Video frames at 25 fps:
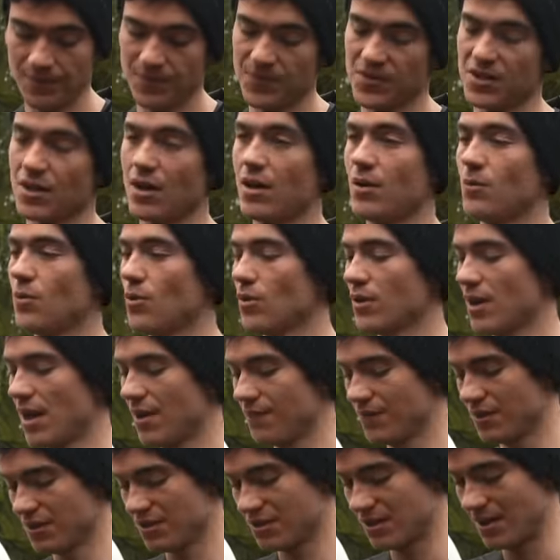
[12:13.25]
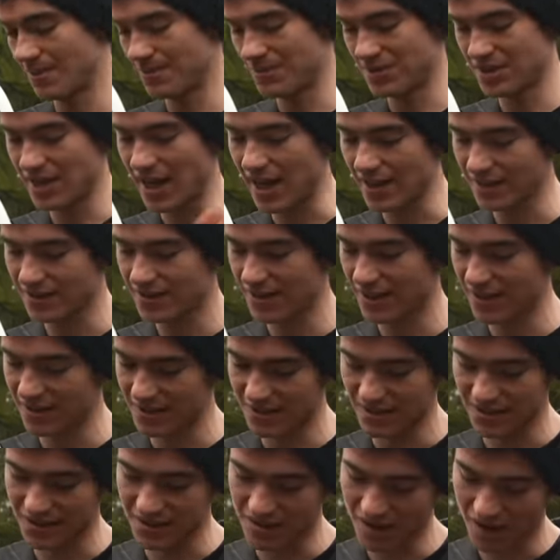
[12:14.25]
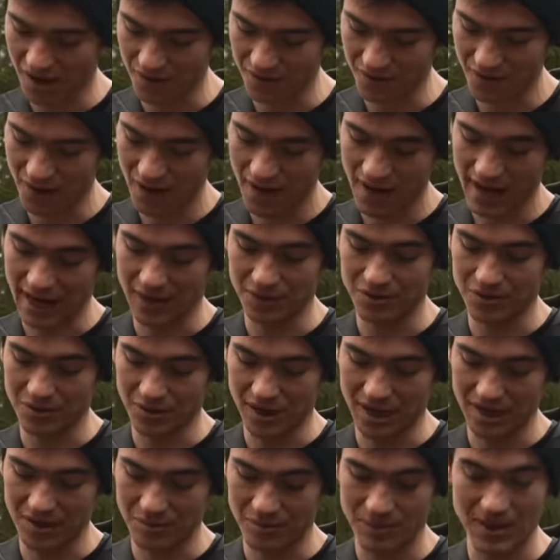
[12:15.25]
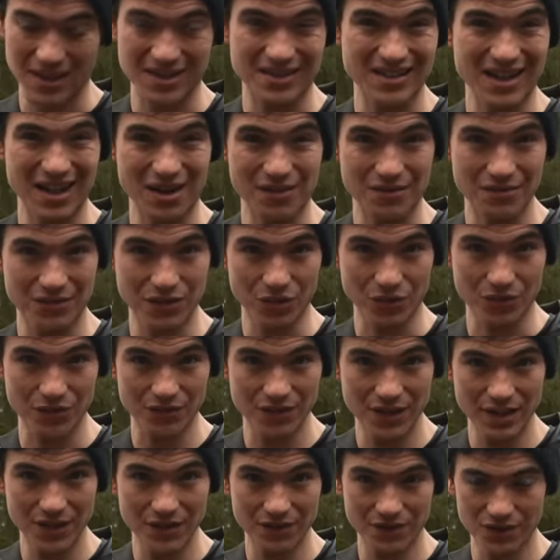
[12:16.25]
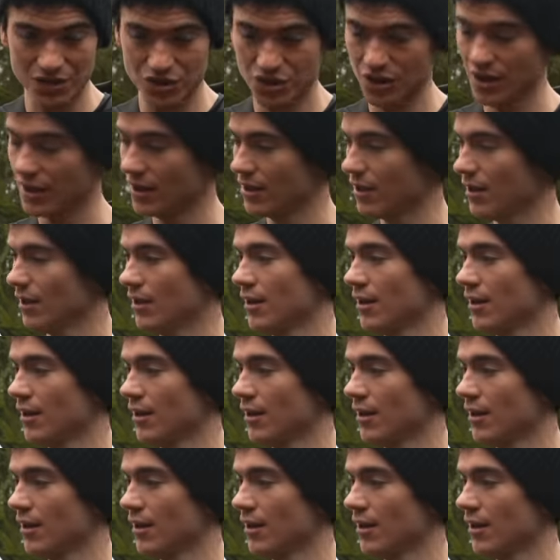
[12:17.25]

So we'll cover some tactics and stuff, how to get the best out of your feeder fishing,